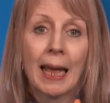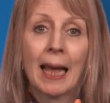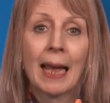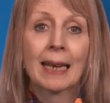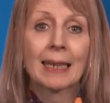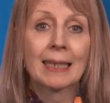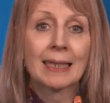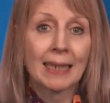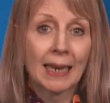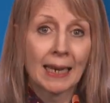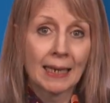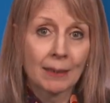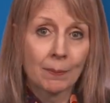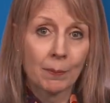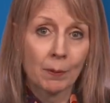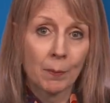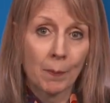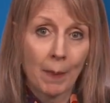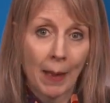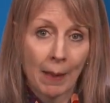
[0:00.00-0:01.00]

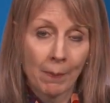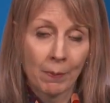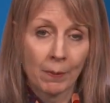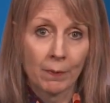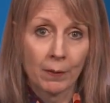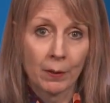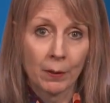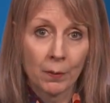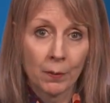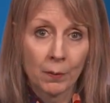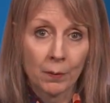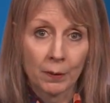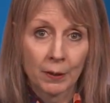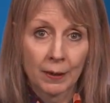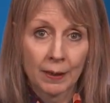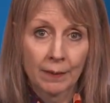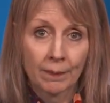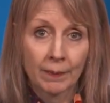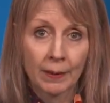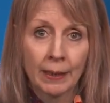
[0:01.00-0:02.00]
accessible map of the
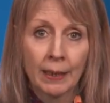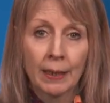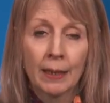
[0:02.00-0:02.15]
course